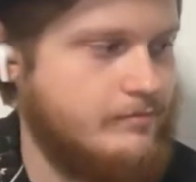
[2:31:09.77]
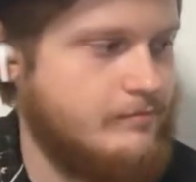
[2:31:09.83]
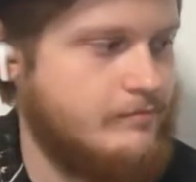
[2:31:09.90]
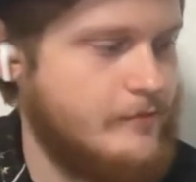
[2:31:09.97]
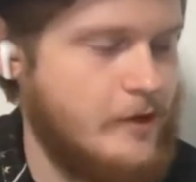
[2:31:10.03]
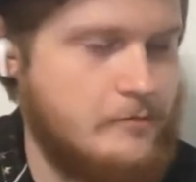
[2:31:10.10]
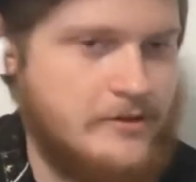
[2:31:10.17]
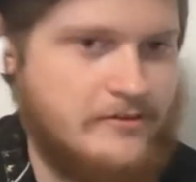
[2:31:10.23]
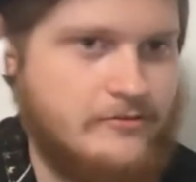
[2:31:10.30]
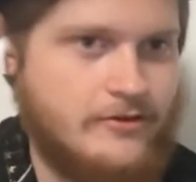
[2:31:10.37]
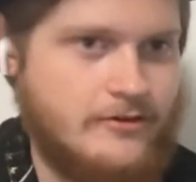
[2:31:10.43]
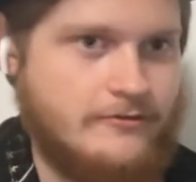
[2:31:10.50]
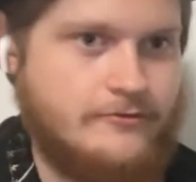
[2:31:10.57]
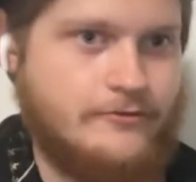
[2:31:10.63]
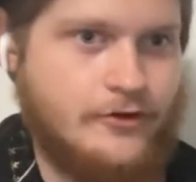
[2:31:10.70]
Hoping
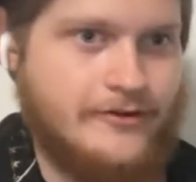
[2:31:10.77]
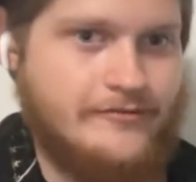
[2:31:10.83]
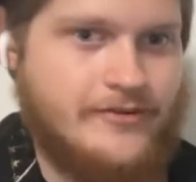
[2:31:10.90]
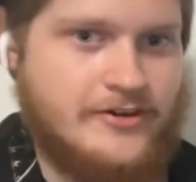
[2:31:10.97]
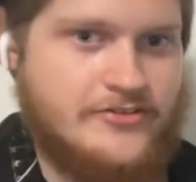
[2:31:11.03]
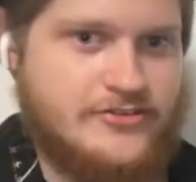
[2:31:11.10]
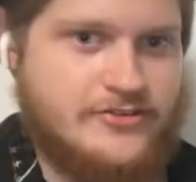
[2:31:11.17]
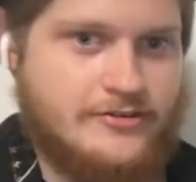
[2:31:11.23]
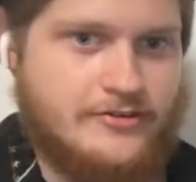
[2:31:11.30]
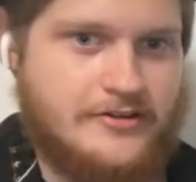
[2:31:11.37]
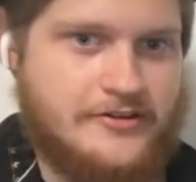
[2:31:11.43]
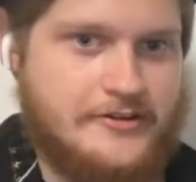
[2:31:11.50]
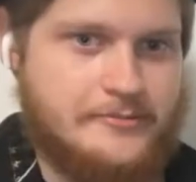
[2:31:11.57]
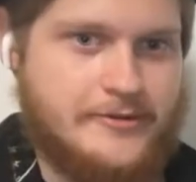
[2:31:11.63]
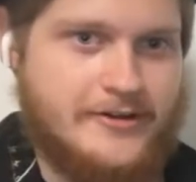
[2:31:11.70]
for a fully functional
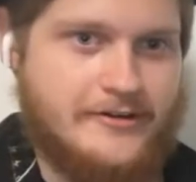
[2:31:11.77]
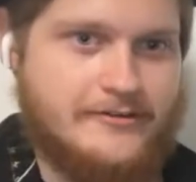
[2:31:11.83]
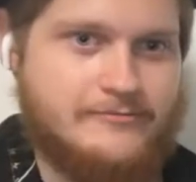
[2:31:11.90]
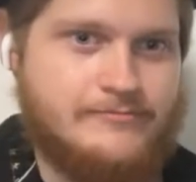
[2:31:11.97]
clip there.